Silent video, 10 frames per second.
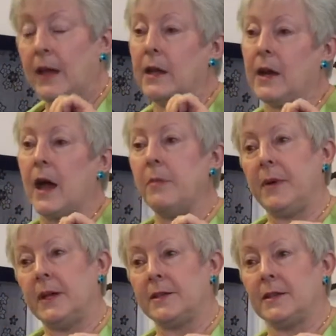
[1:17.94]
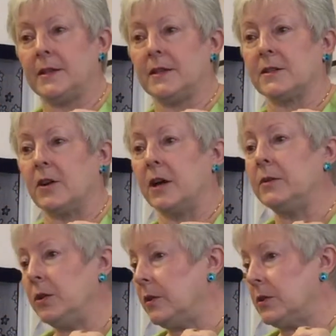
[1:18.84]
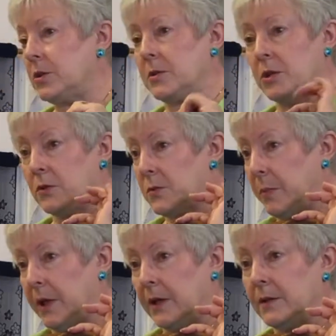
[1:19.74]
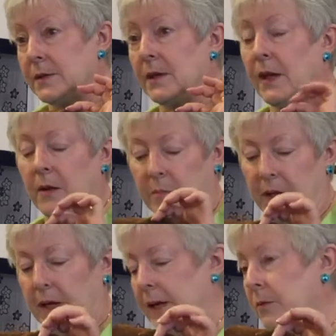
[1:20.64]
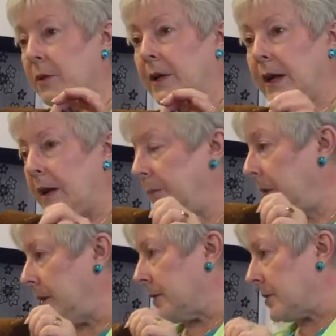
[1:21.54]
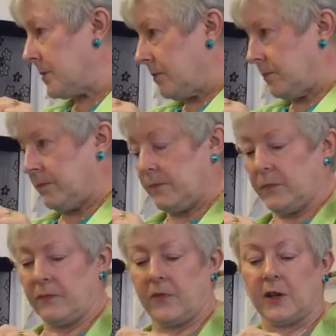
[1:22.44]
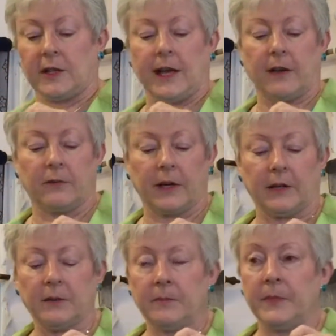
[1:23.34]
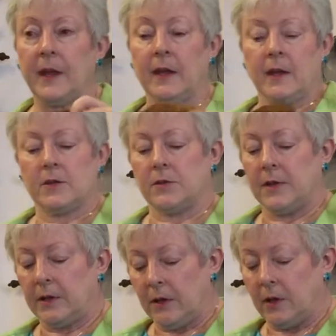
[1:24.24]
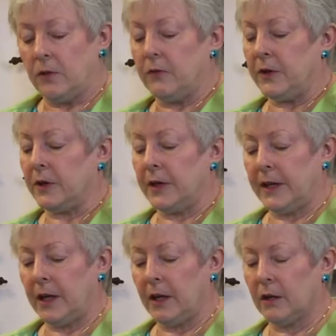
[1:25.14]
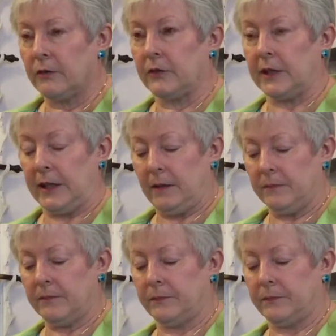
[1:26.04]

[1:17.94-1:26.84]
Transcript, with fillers: And I basted this on, you could just use pins, but I didn't want to have pins falling out around. So then you very carefully